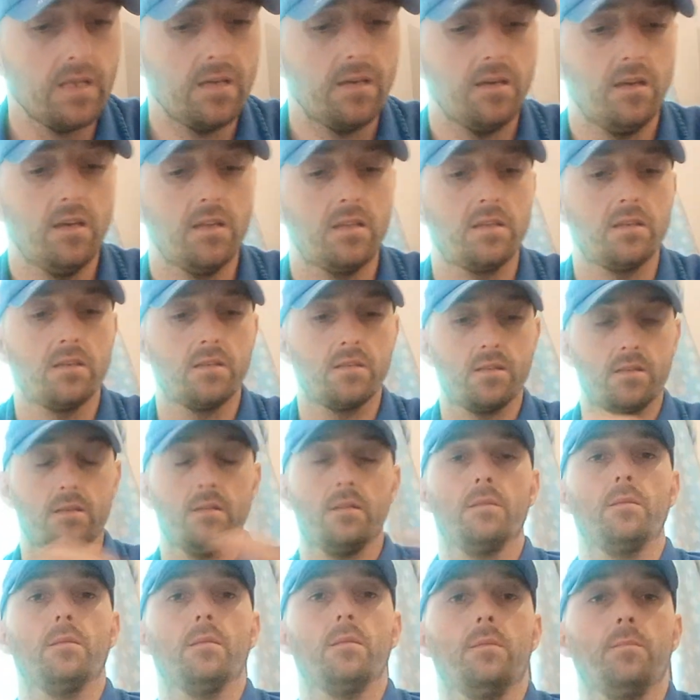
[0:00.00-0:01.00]
It is
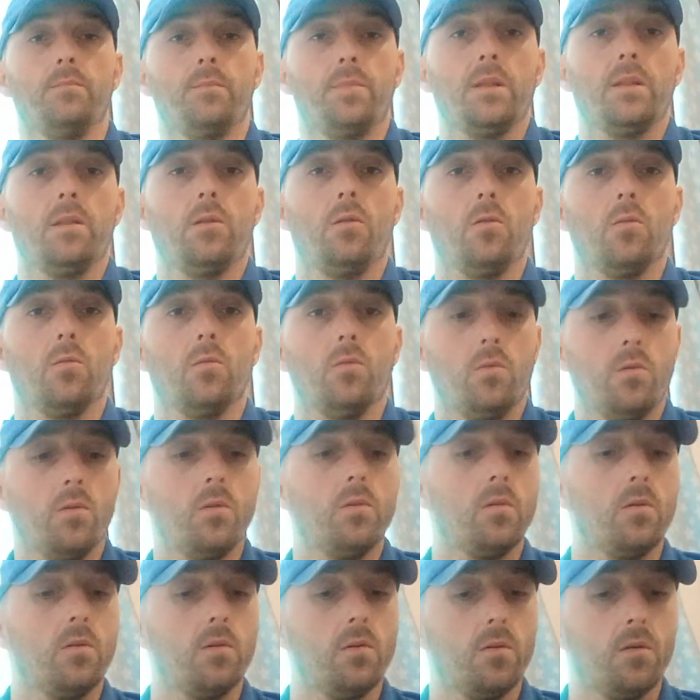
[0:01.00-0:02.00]
below,
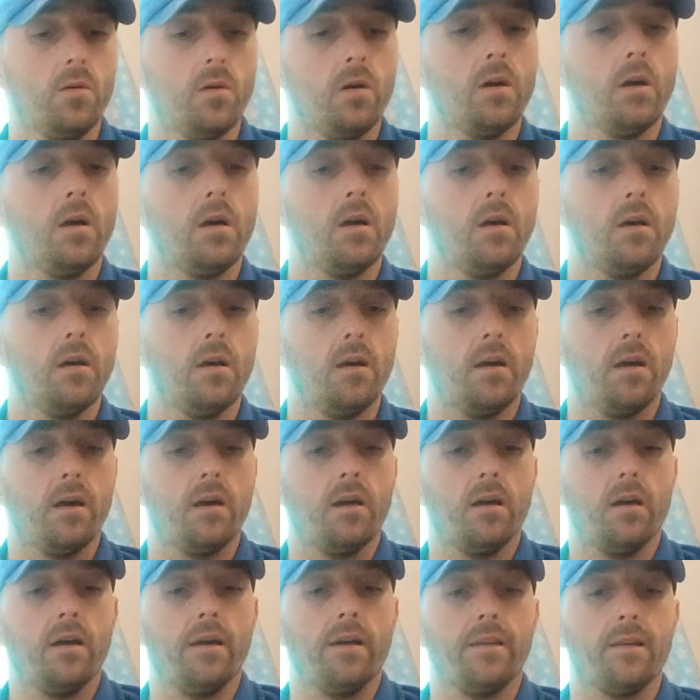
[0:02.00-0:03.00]

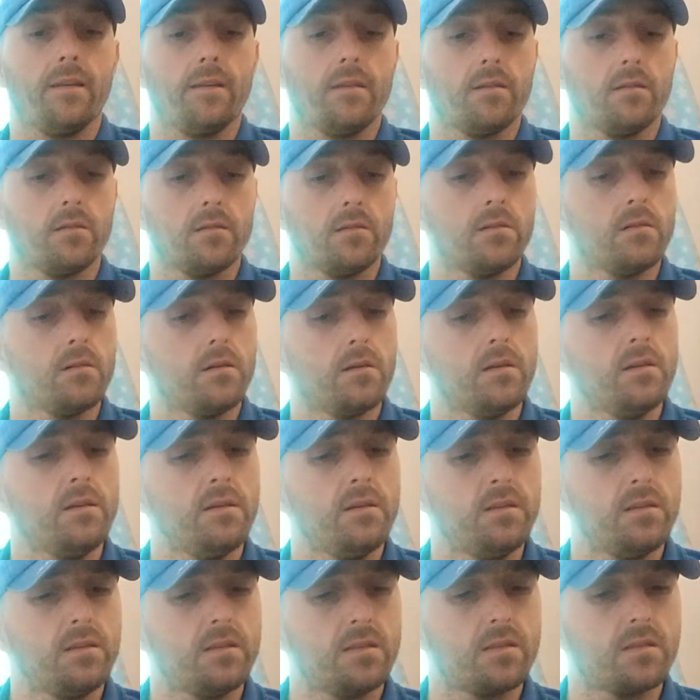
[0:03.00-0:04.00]
and
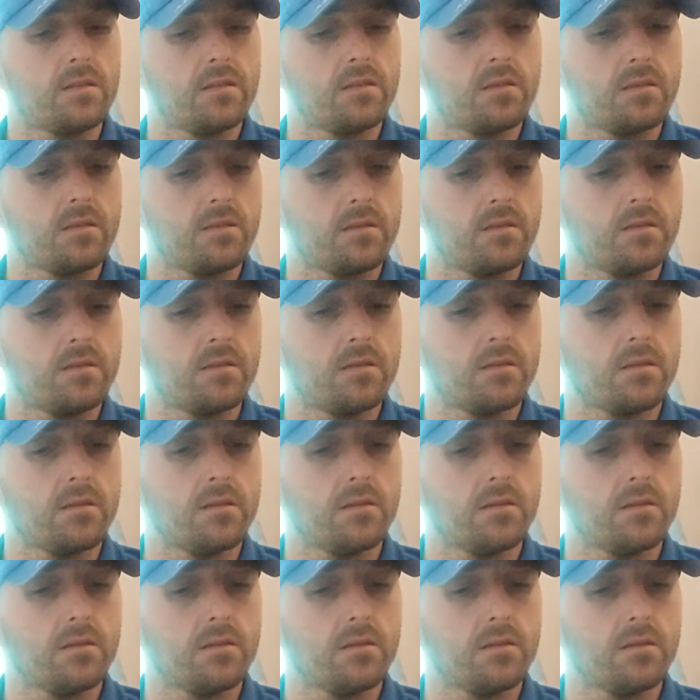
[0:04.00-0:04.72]
it's